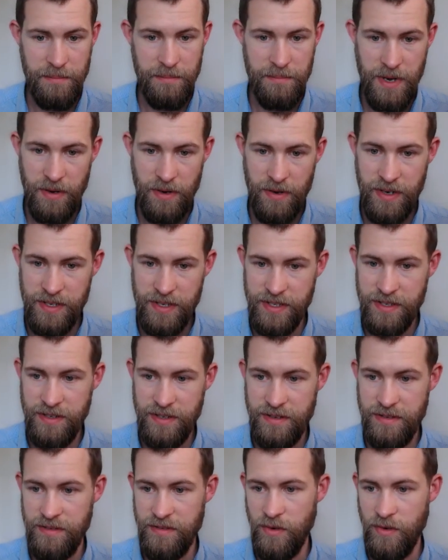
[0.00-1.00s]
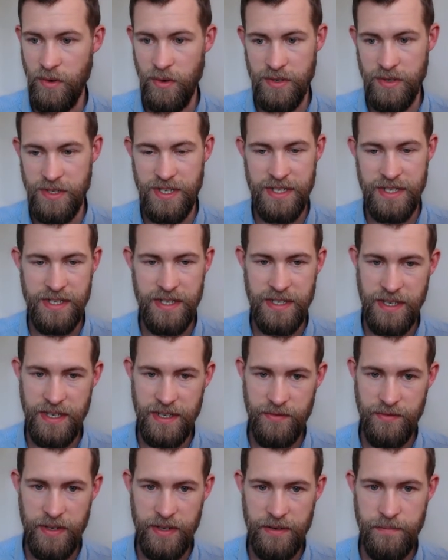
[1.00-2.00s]
mirrors or
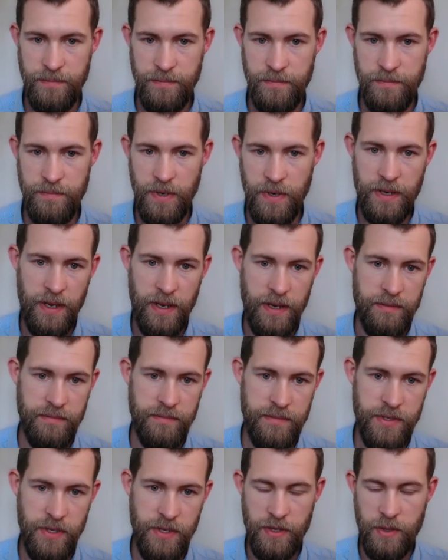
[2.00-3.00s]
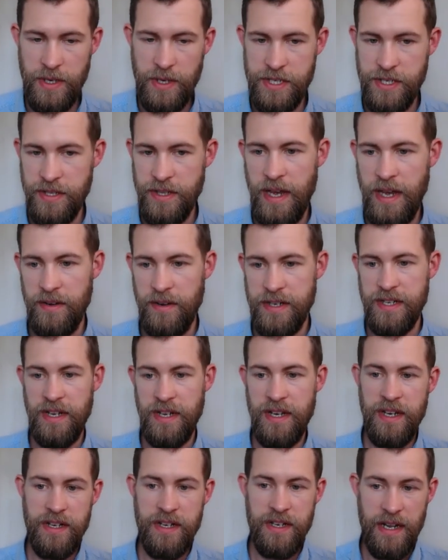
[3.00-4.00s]
CCTV. Okay, so the question there is
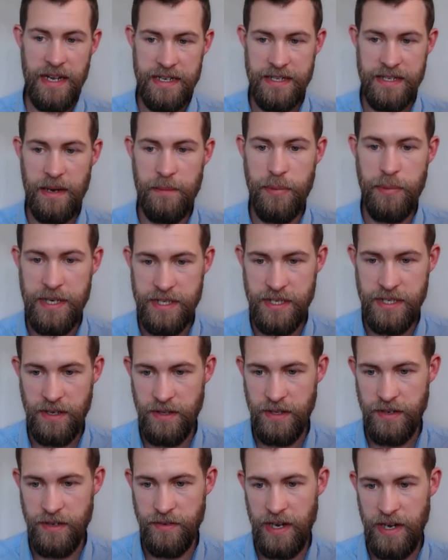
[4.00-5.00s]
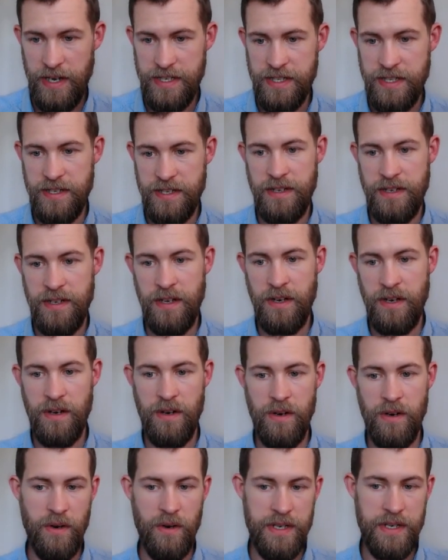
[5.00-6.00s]
that present on the device
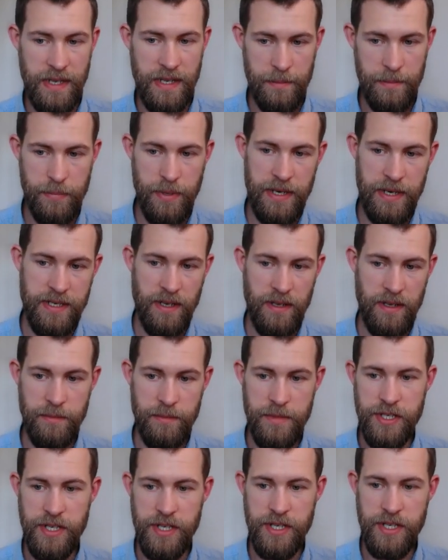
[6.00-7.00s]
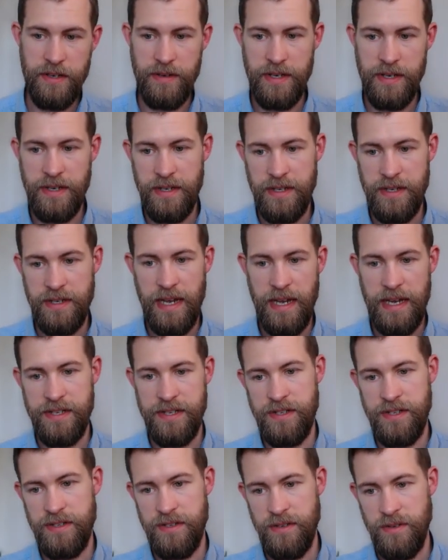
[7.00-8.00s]
or is that present on the machinery?
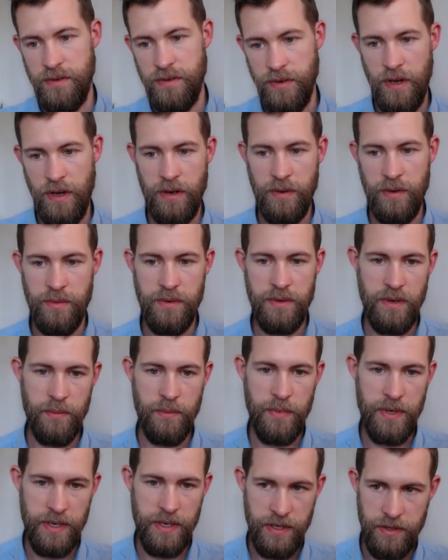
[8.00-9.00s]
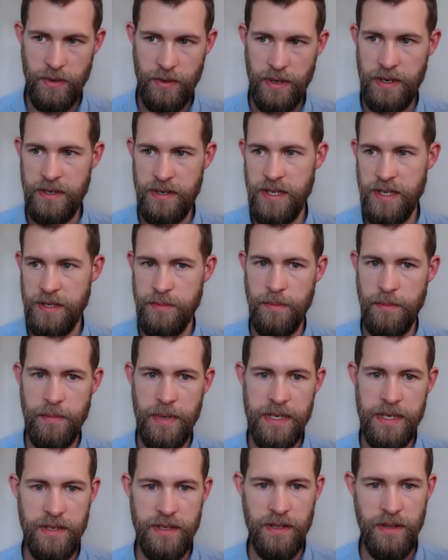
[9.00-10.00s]
Yes or no, and we can do our assessment
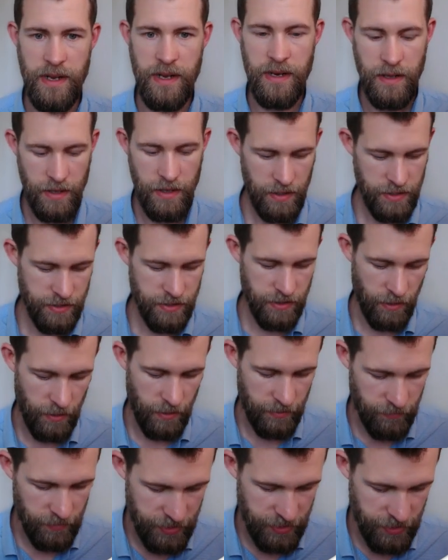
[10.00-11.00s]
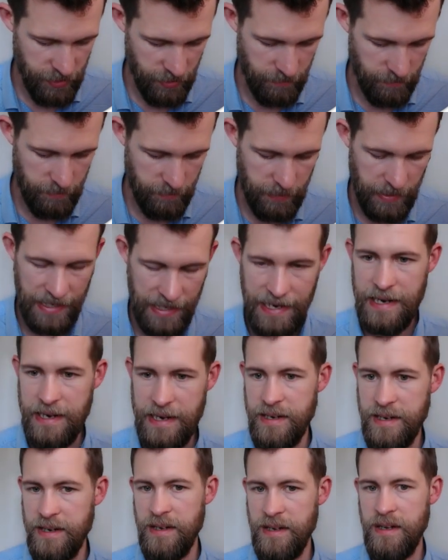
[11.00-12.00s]
based on that. So if we jump
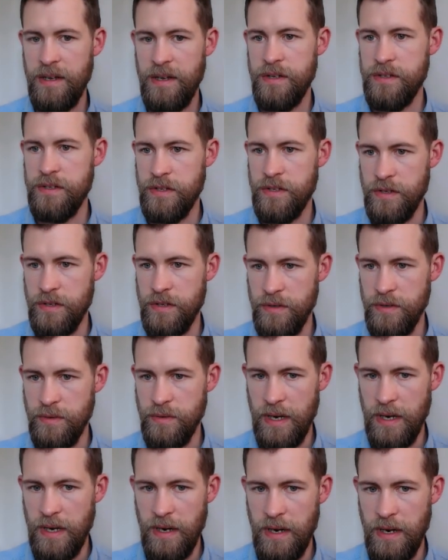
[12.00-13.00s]
back to